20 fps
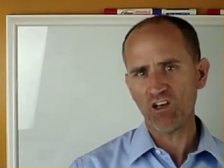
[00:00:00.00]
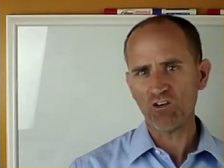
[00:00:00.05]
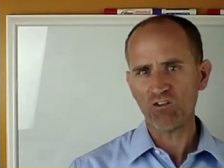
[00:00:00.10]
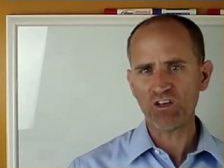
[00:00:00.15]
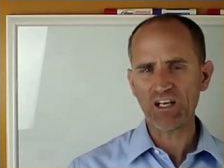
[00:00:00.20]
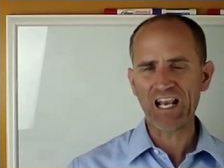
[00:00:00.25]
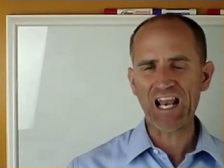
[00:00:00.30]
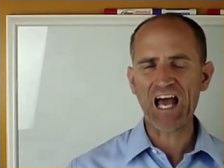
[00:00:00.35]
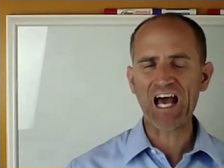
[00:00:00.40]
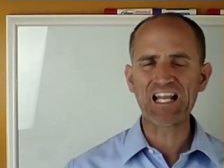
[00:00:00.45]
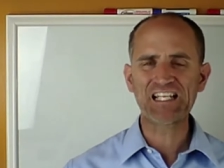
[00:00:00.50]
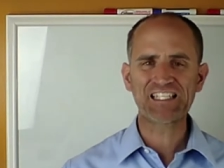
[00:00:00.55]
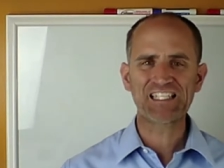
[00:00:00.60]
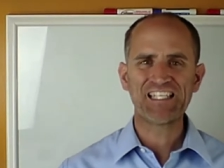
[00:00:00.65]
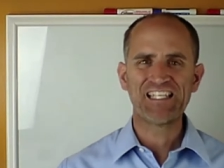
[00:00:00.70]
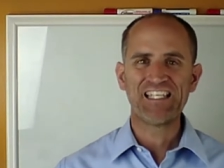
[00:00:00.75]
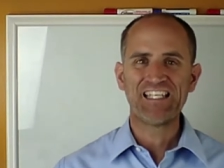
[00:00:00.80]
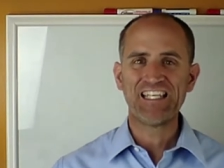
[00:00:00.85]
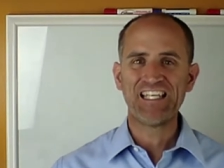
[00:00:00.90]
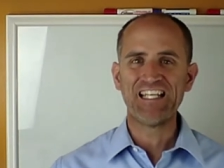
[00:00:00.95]
know, not
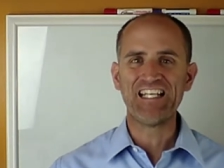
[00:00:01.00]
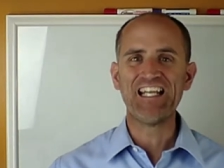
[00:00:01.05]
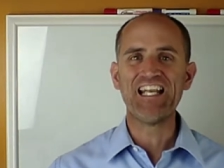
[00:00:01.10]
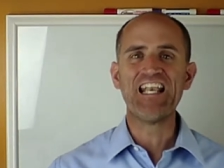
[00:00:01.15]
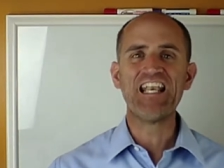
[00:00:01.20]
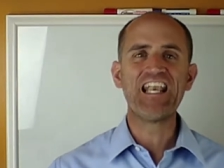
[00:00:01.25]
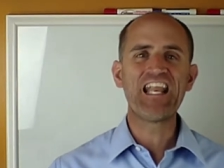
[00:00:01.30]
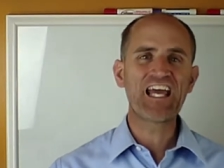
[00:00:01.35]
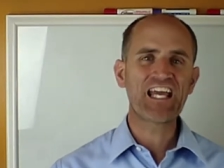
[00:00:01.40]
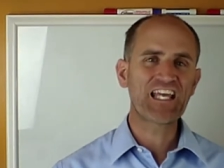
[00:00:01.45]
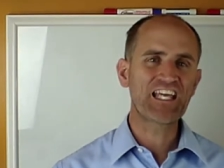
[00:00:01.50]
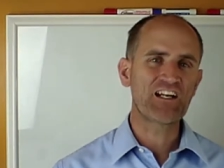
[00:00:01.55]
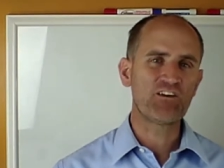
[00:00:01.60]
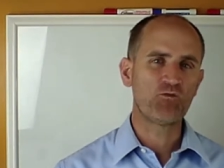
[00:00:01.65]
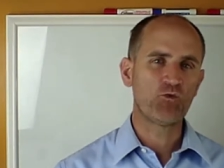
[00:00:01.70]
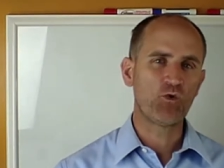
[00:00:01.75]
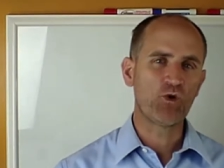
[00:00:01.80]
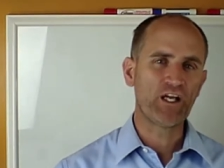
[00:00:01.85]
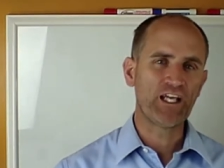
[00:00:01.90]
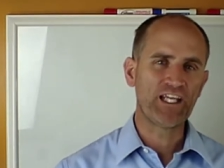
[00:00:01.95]
in a
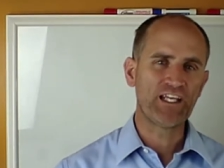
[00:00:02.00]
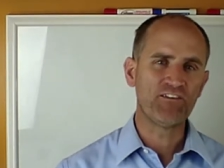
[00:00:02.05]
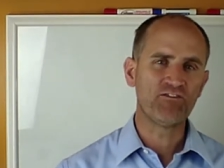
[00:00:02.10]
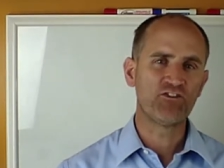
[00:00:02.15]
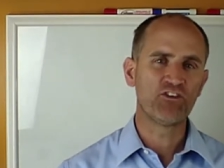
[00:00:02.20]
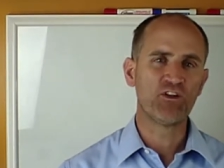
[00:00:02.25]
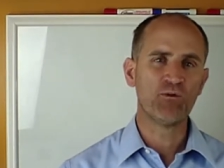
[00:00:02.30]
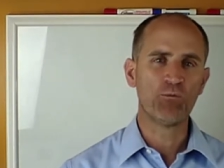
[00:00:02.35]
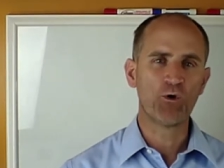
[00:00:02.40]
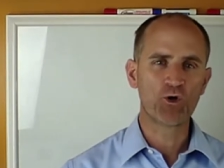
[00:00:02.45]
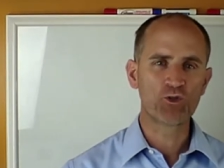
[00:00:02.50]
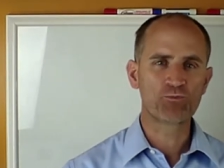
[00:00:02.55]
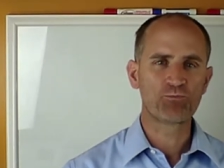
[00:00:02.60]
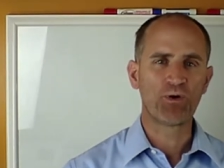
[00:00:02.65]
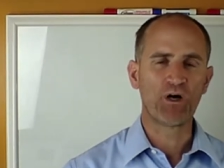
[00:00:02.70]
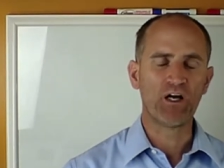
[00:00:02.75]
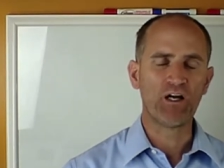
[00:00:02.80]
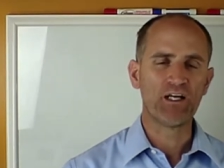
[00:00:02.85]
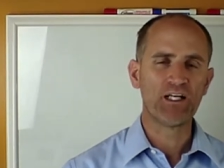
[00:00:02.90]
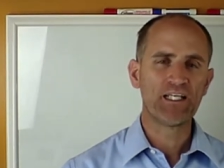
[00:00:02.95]
negative way for the most
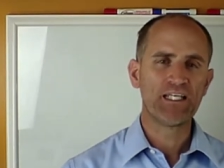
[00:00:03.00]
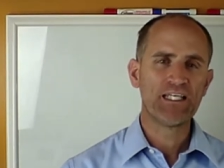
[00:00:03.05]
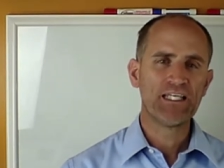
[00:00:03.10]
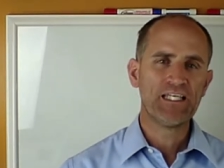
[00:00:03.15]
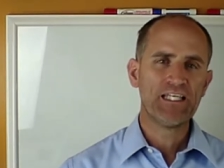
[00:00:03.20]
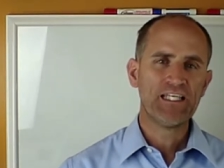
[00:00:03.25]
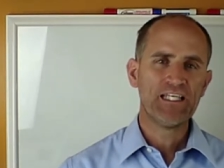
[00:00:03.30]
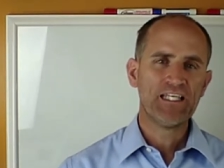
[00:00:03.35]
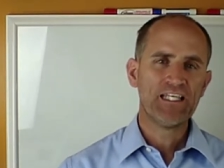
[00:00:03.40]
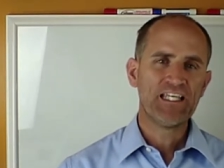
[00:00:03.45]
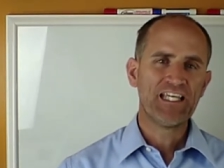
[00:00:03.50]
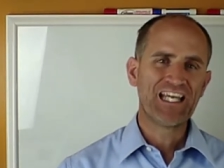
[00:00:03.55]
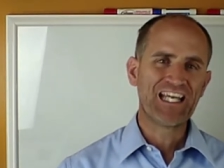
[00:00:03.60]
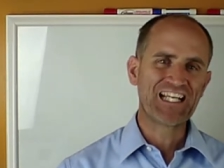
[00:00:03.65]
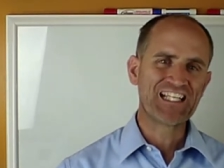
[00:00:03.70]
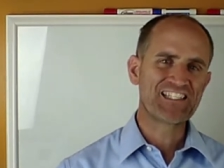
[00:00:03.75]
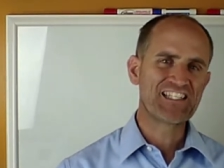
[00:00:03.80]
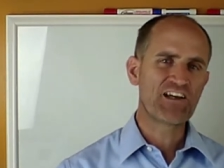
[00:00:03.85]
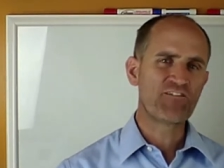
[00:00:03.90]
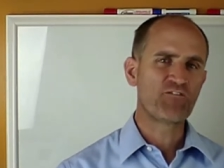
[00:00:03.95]
part,
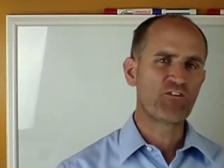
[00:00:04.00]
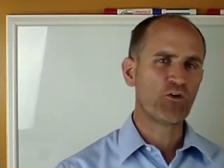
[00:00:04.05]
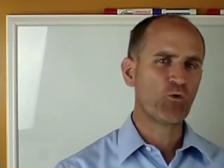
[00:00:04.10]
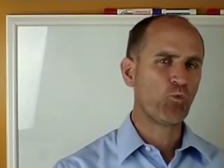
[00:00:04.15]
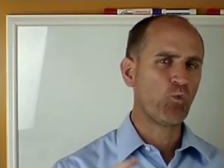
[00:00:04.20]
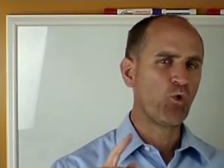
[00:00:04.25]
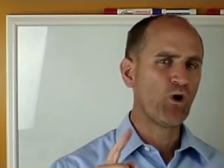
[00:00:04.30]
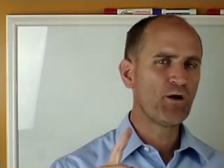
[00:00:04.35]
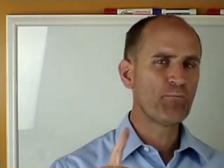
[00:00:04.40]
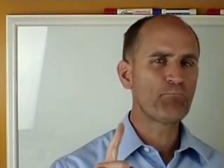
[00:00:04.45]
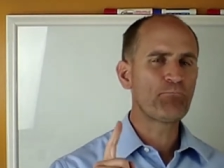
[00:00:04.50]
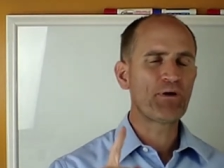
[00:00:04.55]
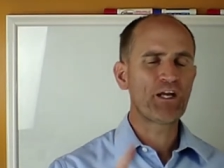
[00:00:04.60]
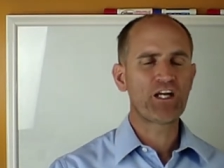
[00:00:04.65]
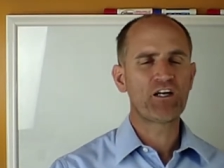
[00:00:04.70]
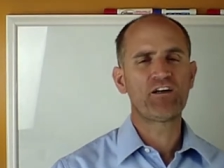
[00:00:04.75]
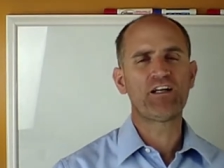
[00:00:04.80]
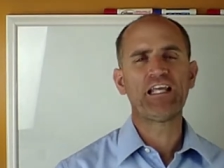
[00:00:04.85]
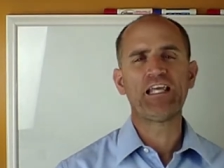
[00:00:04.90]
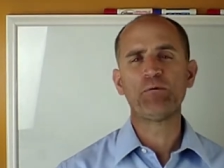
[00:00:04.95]
except for one
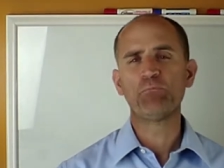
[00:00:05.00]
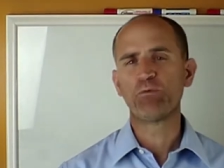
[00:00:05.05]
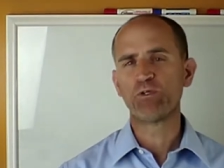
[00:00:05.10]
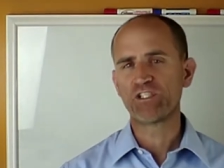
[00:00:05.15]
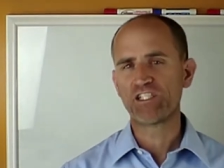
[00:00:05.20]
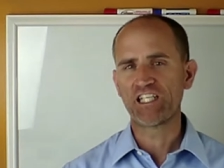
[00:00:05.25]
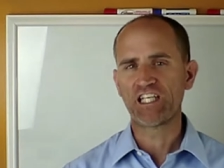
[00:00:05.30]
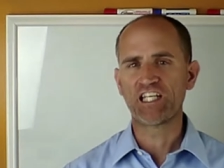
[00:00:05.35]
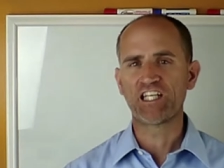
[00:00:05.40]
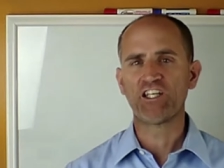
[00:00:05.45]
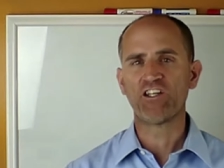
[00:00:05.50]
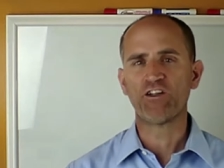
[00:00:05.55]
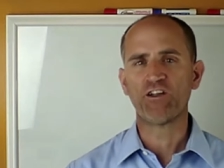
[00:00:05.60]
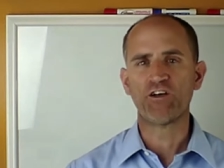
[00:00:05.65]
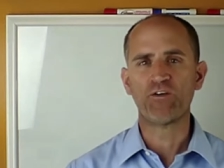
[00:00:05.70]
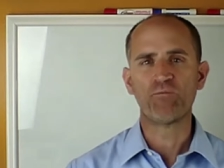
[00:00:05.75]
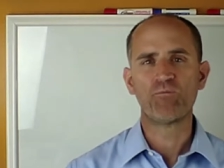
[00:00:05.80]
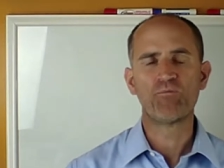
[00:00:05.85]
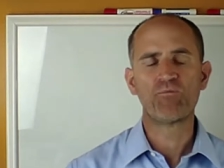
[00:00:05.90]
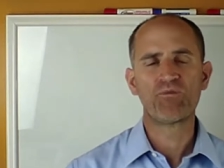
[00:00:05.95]
parent in
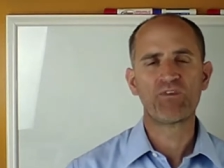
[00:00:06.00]
particular.